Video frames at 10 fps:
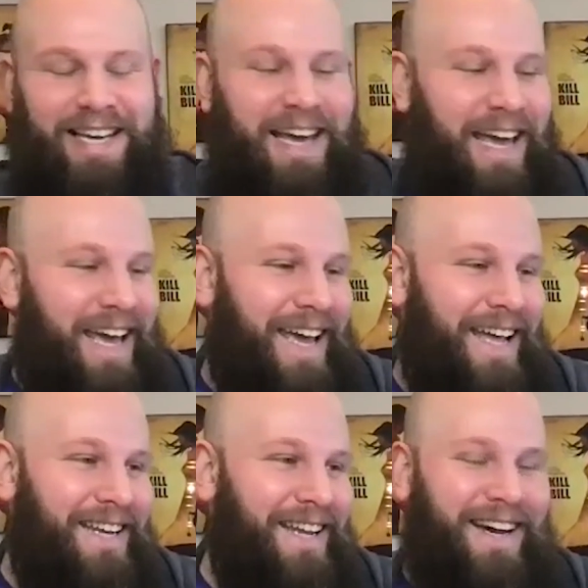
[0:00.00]

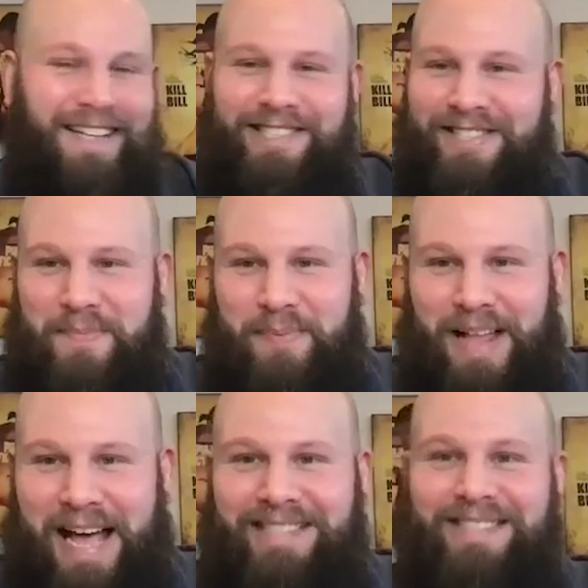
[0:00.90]
and it's just a
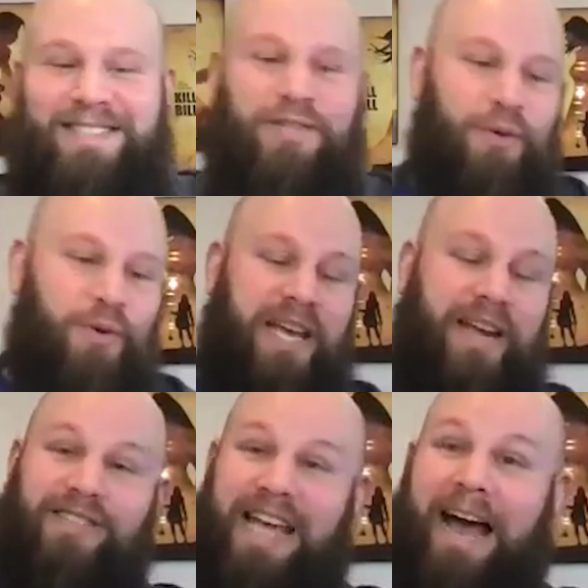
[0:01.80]
blast. 2
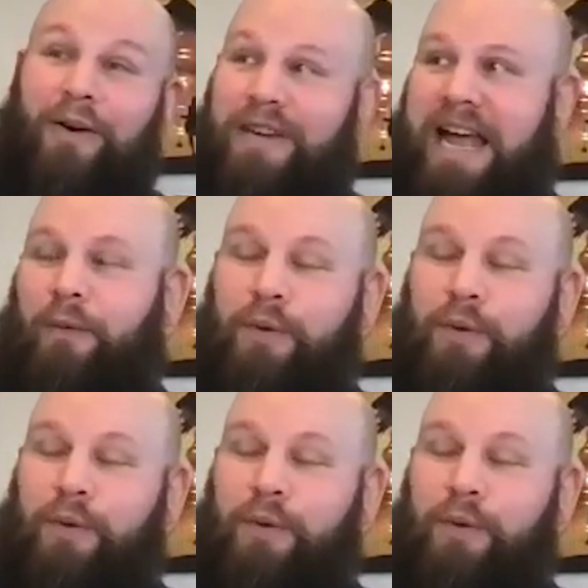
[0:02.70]
years out now.